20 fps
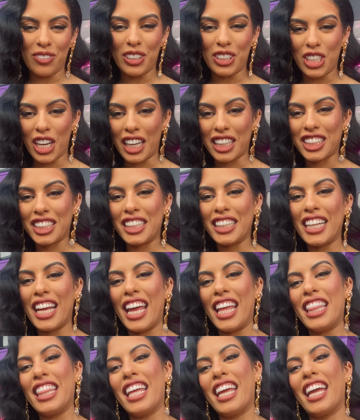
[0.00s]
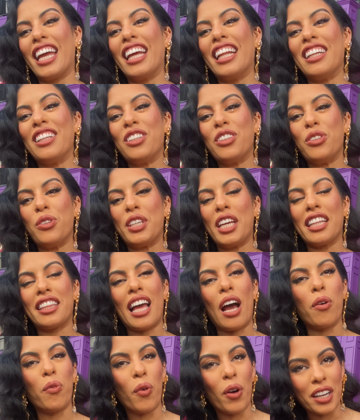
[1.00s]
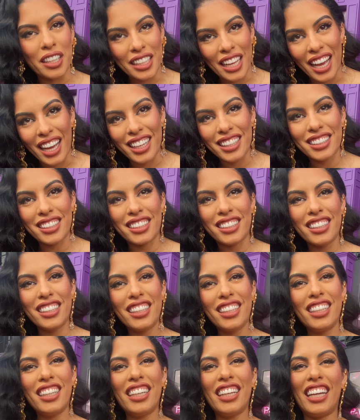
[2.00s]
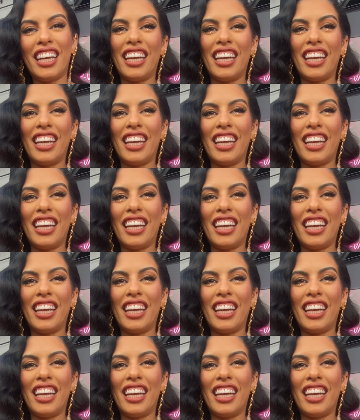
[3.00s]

rejection, and then you get that one yes best.